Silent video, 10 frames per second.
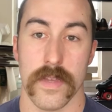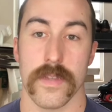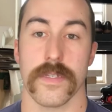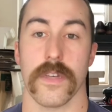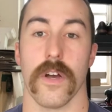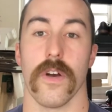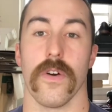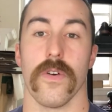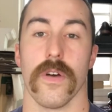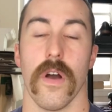
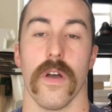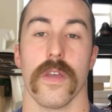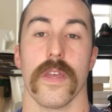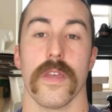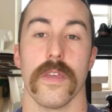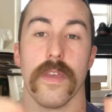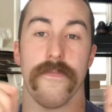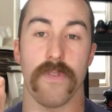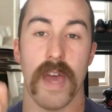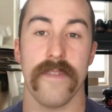So
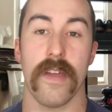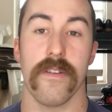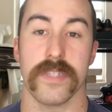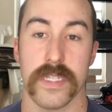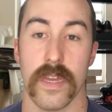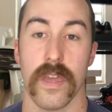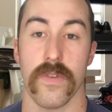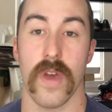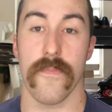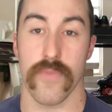if you have that receipt,
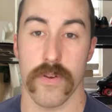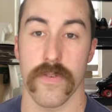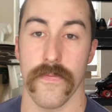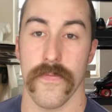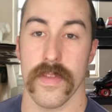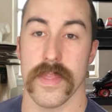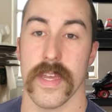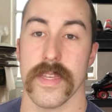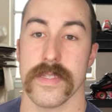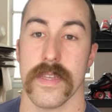you have proof
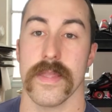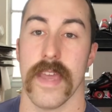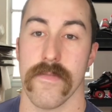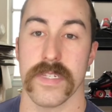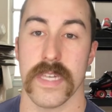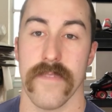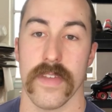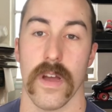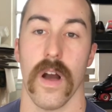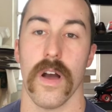that they received
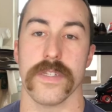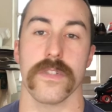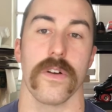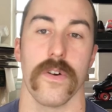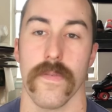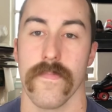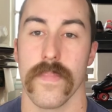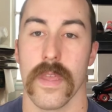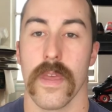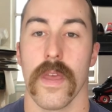it. Also,
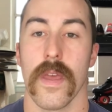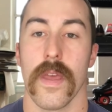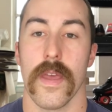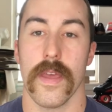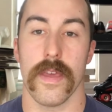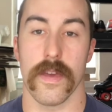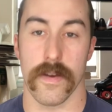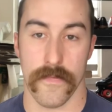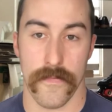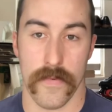
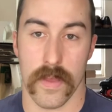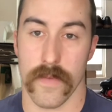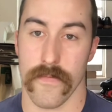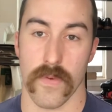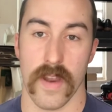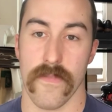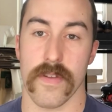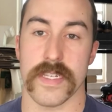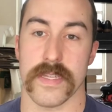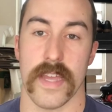if for whatever
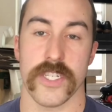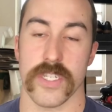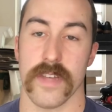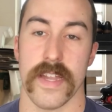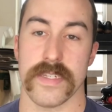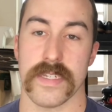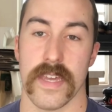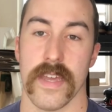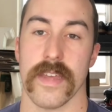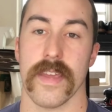reason they just let it
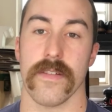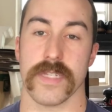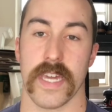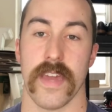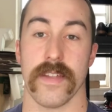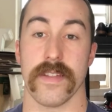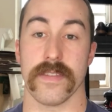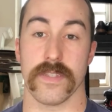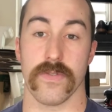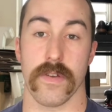sit and they don't scan it
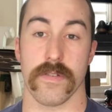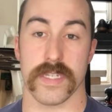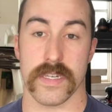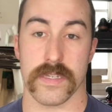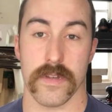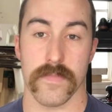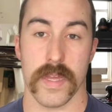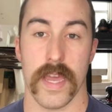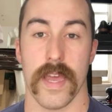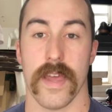into their system,
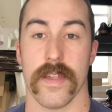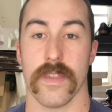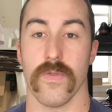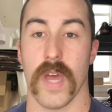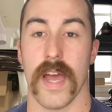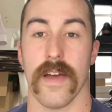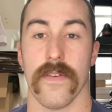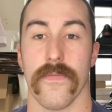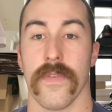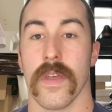and you have